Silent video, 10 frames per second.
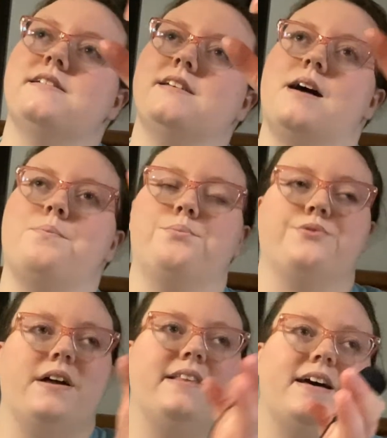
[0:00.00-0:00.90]

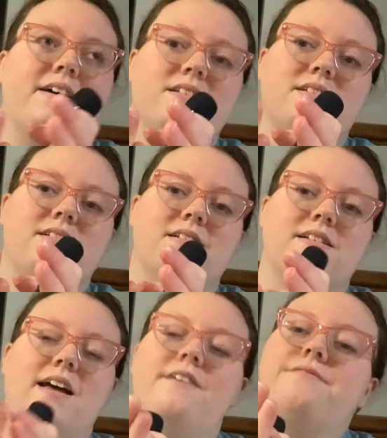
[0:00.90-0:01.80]
umbrella
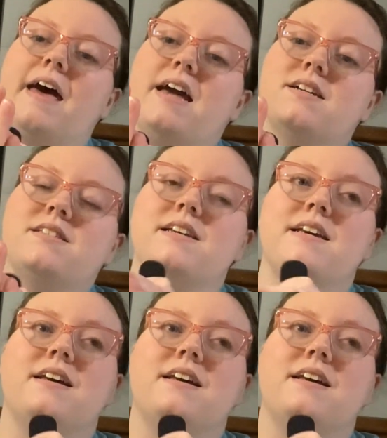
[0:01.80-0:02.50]
effect,